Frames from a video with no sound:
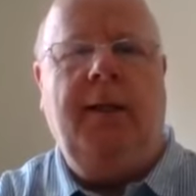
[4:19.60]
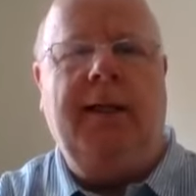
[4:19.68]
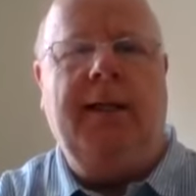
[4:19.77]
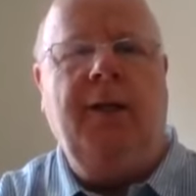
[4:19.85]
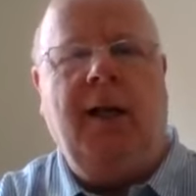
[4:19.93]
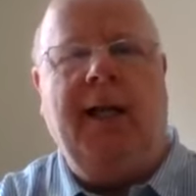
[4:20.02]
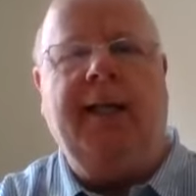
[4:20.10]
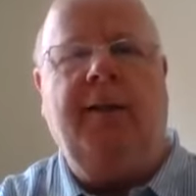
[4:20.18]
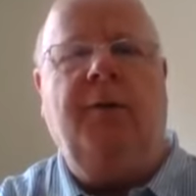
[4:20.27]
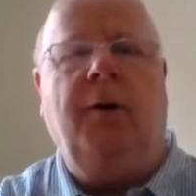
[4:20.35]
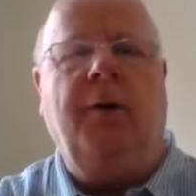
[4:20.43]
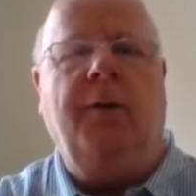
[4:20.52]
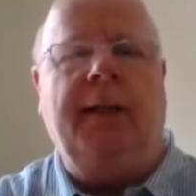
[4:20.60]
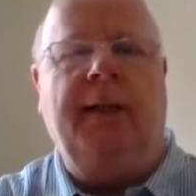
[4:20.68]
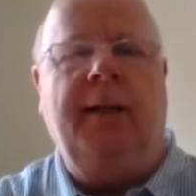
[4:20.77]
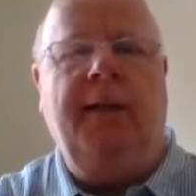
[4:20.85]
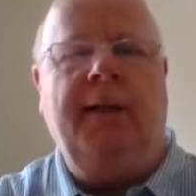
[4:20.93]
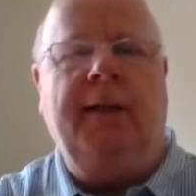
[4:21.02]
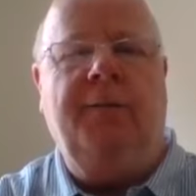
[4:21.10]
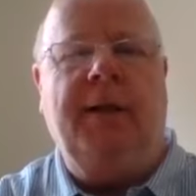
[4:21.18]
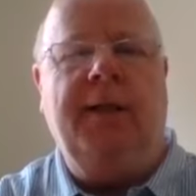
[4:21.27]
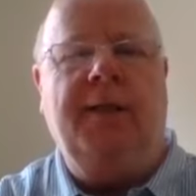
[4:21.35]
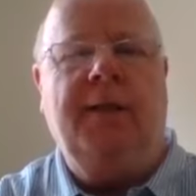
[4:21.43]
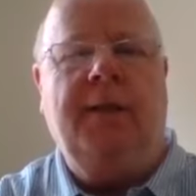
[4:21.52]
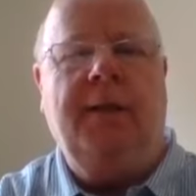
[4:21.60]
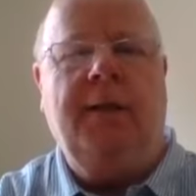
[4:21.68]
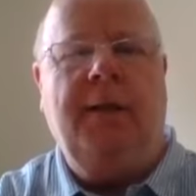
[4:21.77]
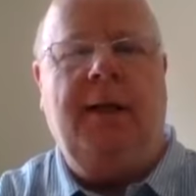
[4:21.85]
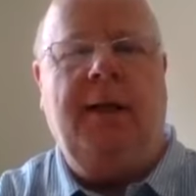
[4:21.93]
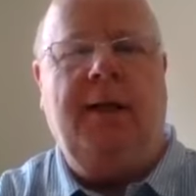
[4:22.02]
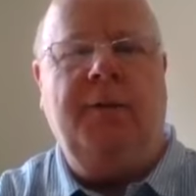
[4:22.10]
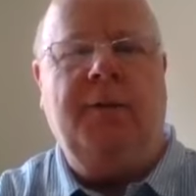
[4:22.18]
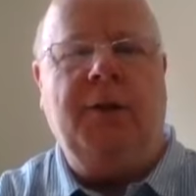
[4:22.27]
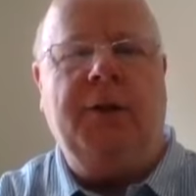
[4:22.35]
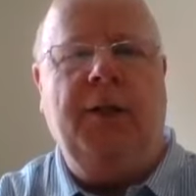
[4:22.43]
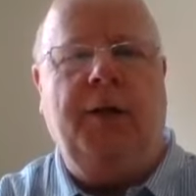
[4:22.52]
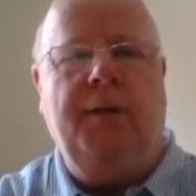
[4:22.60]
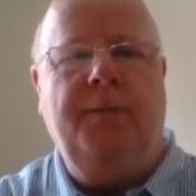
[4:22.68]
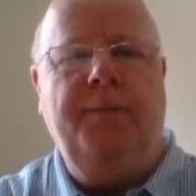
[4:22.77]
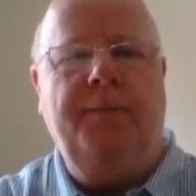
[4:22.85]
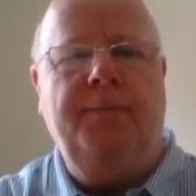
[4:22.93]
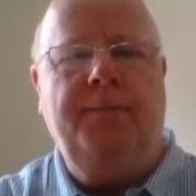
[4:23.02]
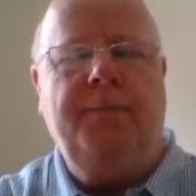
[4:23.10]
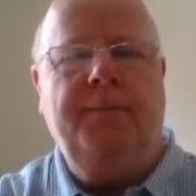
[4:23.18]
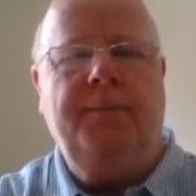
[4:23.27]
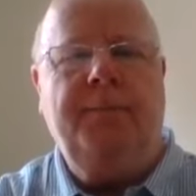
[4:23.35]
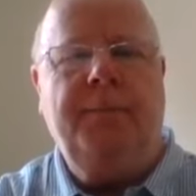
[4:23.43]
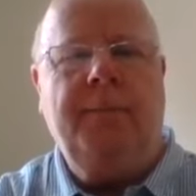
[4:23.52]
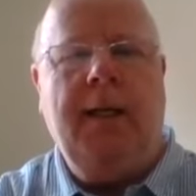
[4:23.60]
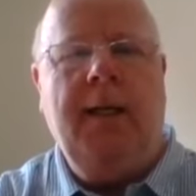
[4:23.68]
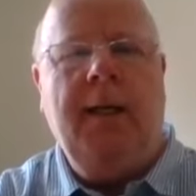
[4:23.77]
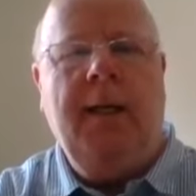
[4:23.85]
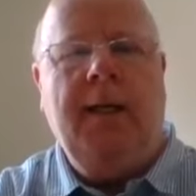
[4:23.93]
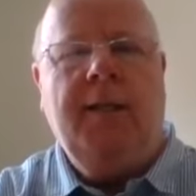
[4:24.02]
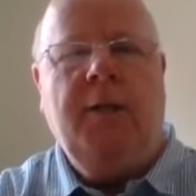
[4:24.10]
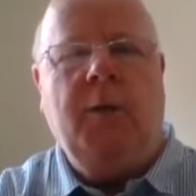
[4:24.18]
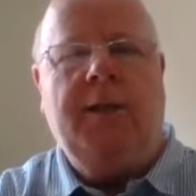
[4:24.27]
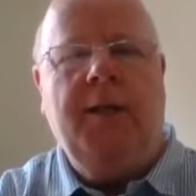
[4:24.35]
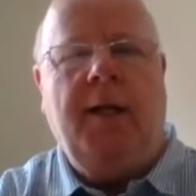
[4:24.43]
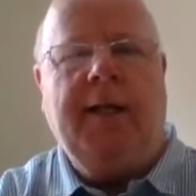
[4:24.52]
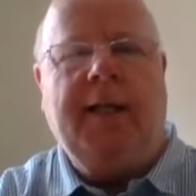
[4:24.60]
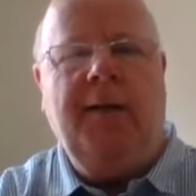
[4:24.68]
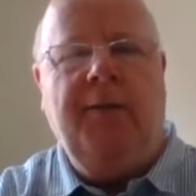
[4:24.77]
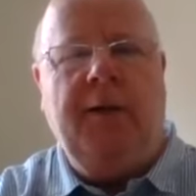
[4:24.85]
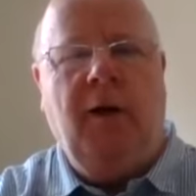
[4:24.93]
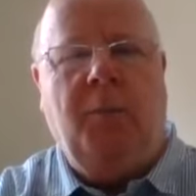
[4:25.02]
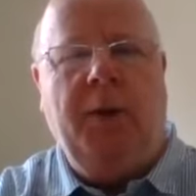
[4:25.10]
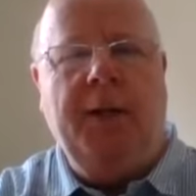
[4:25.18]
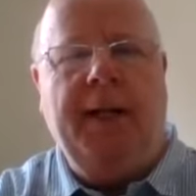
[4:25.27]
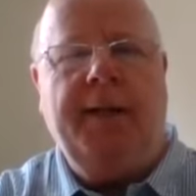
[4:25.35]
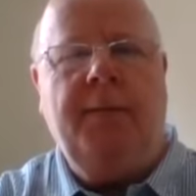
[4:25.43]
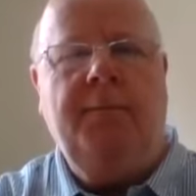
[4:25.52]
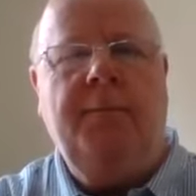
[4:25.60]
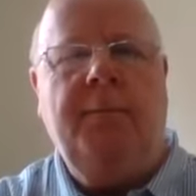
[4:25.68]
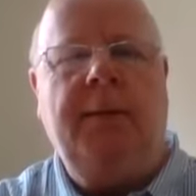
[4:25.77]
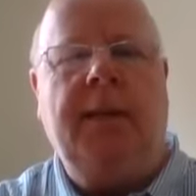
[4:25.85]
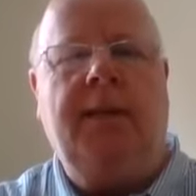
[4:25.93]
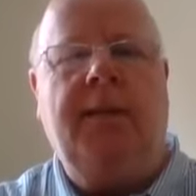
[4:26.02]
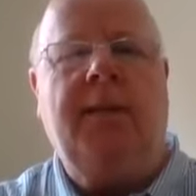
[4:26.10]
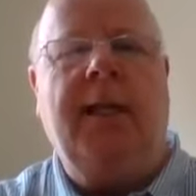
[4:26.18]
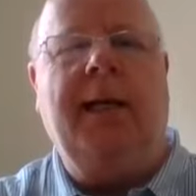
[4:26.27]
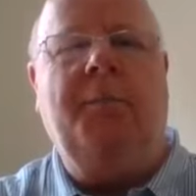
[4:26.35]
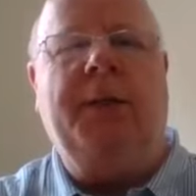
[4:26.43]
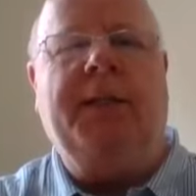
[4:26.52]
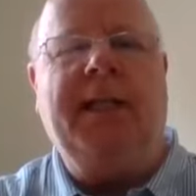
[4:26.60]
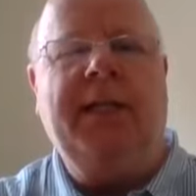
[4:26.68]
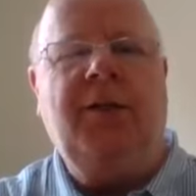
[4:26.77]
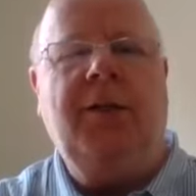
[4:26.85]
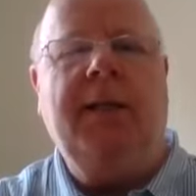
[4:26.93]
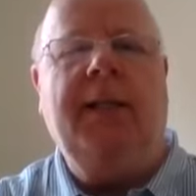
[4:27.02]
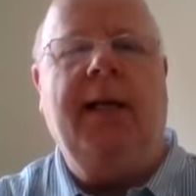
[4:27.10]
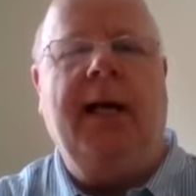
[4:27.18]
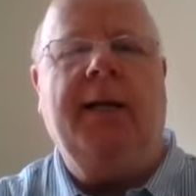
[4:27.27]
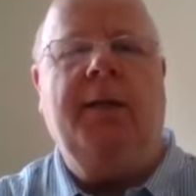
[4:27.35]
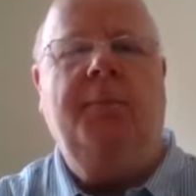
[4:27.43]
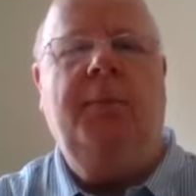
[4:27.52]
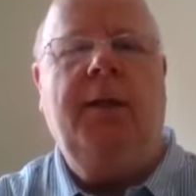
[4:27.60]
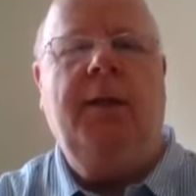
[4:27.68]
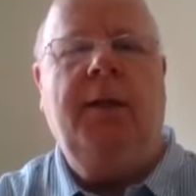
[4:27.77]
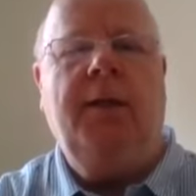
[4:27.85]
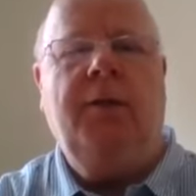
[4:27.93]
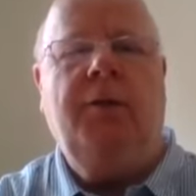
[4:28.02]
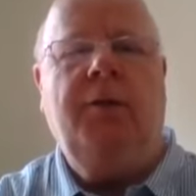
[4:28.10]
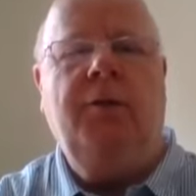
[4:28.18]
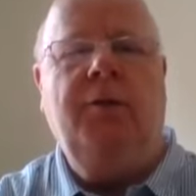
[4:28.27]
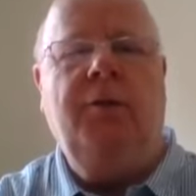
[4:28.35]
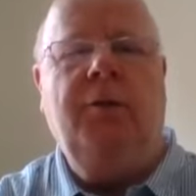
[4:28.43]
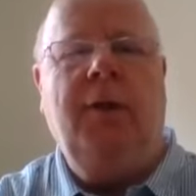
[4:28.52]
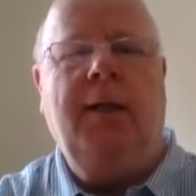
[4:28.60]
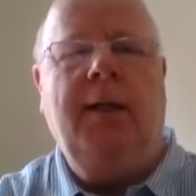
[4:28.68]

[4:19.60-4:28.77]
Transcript: in the light of all the events just now? So it's not a giving up on Adam. It's a petitioning Adam to